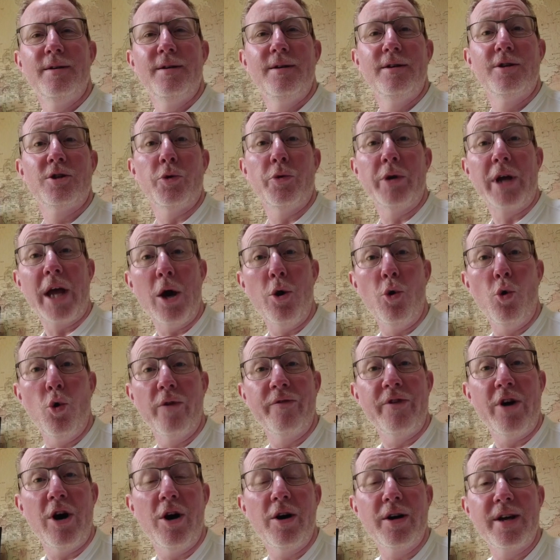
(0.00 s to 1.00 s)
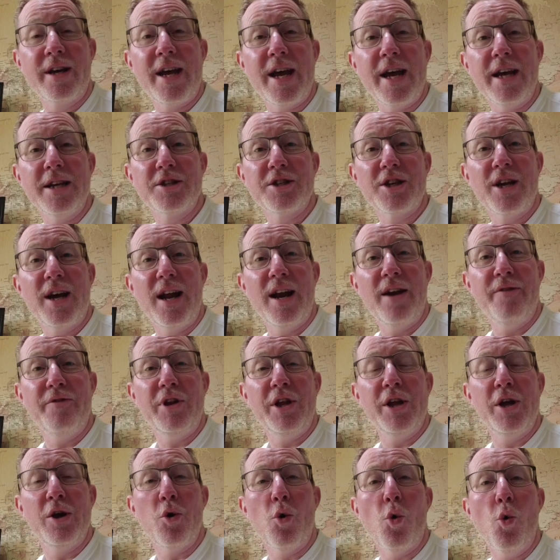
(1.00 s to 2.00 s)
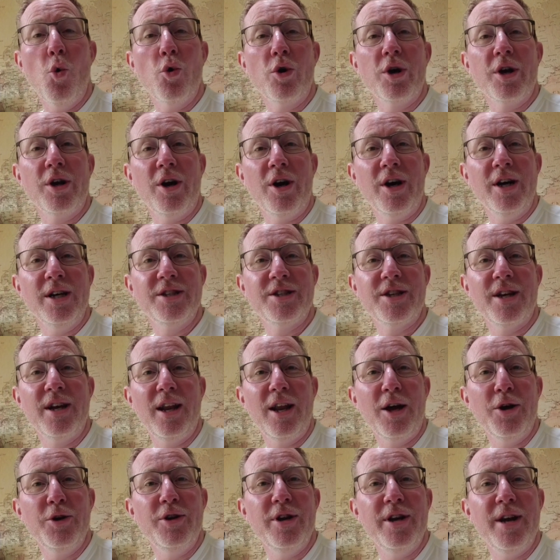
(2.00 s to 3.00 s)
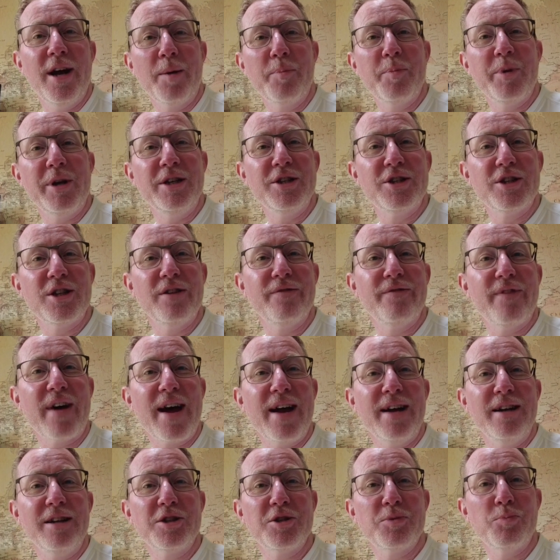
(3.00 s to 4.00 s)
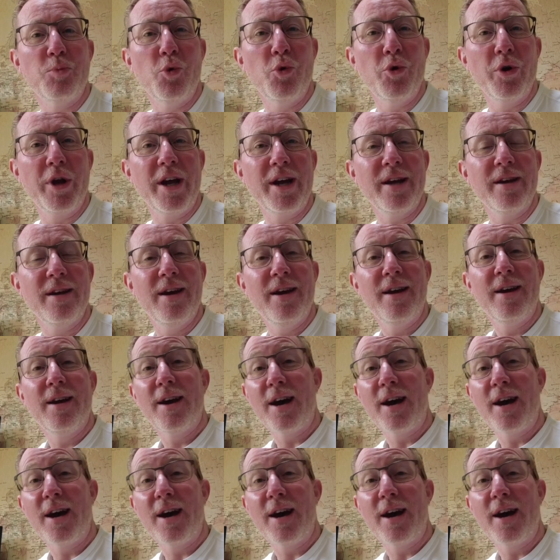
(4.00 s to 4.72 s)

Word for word: So I'll get all of our kit and everything organised and loaded up into the van this morning.